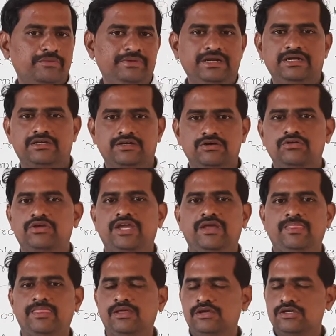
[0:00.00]
milk.
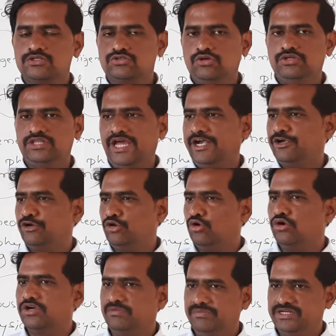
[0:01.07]
Okay, so that
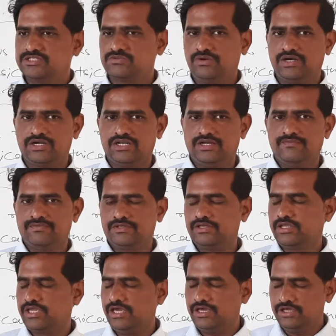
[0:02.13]
toned means what?
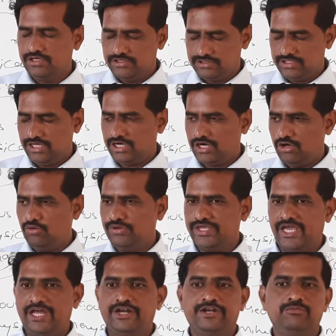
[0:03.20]
Okay, here how we
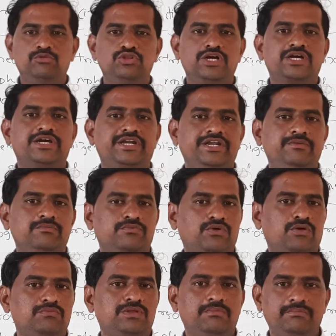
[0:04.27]
can remove the cream
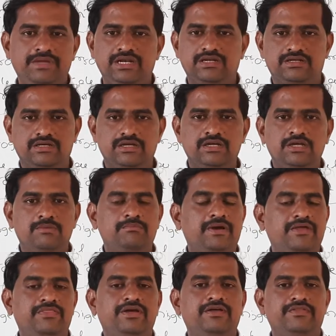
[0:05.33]
from the milk?
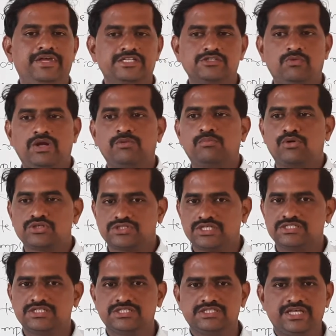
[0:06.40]
By there is one
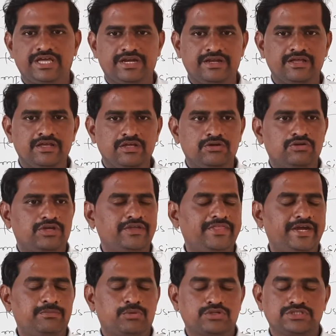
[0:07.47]
process is there. Okay,
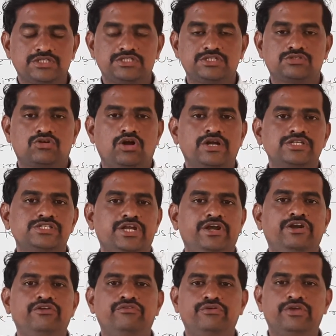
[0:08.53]
that process is called
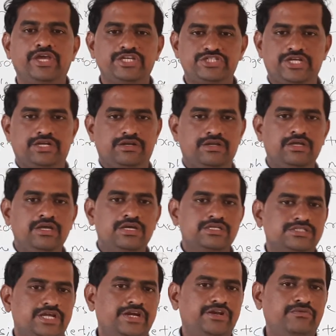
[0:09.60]
centrifugation.
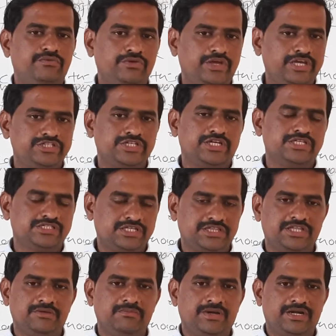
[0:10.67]
Centrifugation is
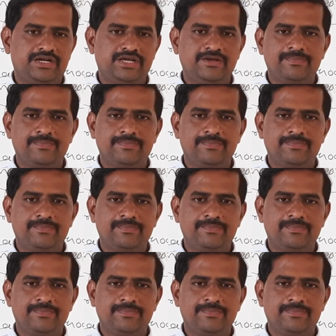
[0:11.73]
nothing but